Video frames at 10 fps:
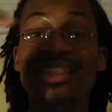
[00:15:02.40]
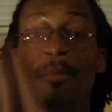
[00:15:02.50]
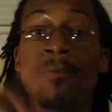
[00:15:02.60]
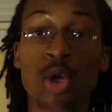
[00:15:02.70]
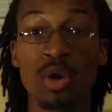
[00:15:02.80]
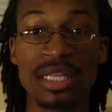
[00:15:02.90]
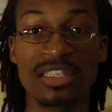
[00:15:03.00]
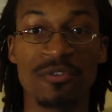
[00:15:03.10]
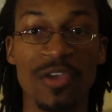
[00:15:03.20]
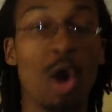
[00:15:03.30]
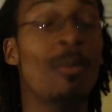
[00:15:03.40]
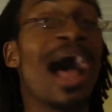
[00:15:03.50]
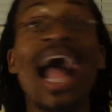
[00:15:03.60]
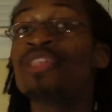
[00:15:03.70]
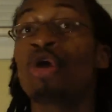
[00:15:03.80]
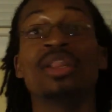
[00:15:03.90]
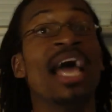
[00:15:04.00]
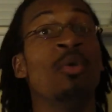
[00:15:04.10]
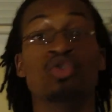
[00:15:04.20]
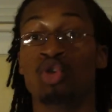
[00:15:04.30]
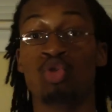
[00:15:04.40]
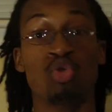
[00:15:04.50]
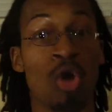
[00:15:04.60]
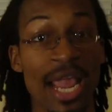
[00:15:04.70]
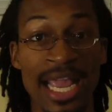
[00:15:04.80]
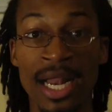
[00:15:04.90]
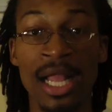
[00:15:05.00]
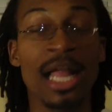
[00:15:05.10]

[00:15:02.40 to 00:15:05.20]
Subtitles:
in the middle of this film. I thought that was great.